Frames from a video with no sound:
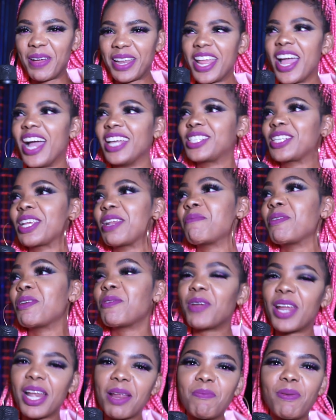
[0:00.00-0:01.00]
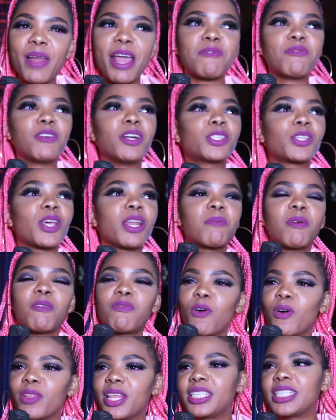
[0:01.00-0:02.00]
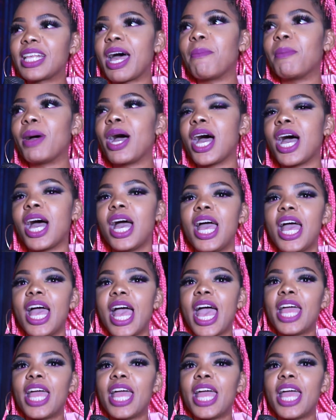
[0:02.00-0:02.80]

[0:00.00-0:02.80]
but yeah, it's gonna be really playful. It's gonna be for the summer.